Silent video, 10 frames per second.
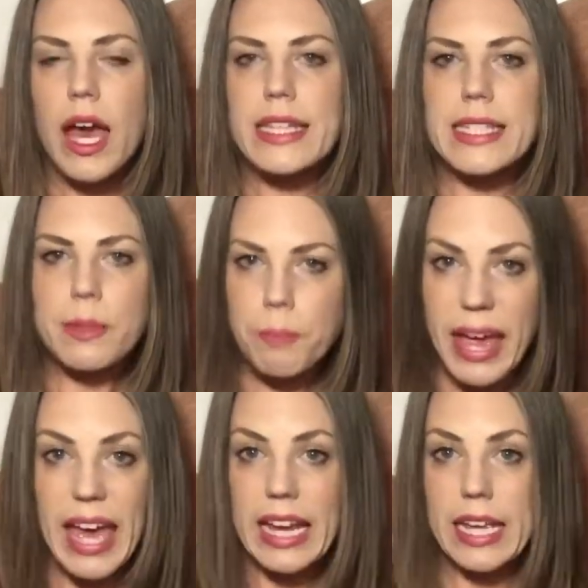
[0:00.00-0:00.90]
I didn't
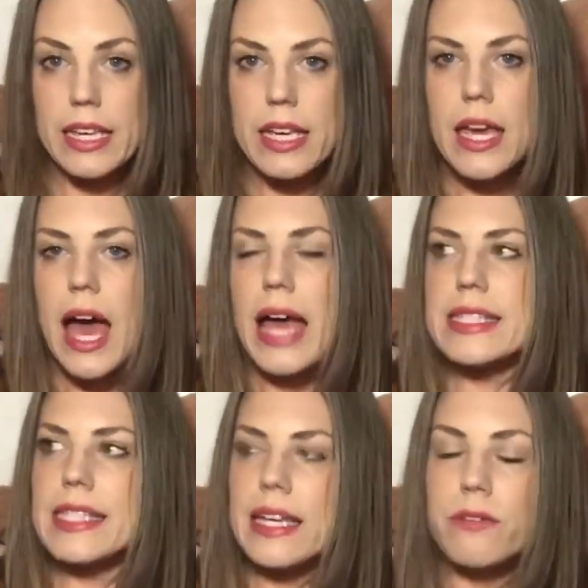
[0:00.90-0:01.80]
panic. I
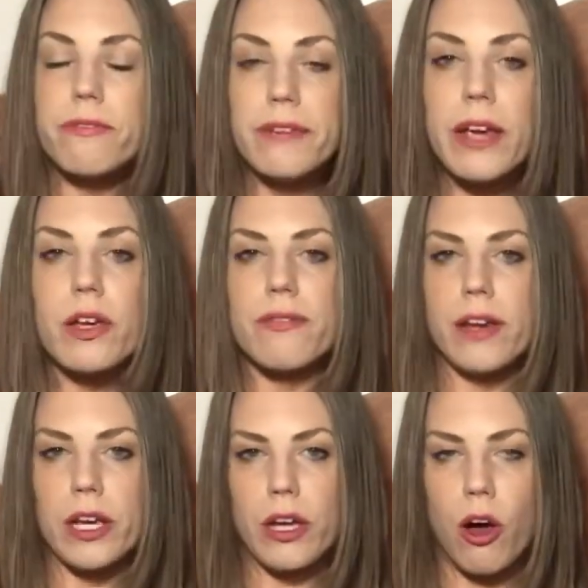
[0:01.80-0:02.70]
stayed very,
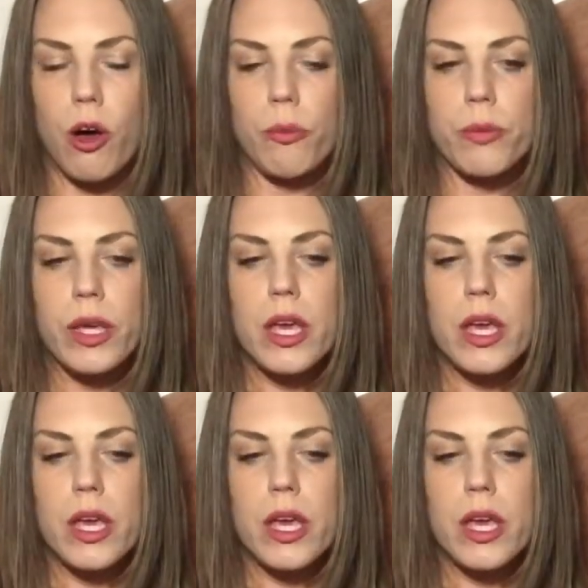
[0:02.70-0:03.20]
very calm.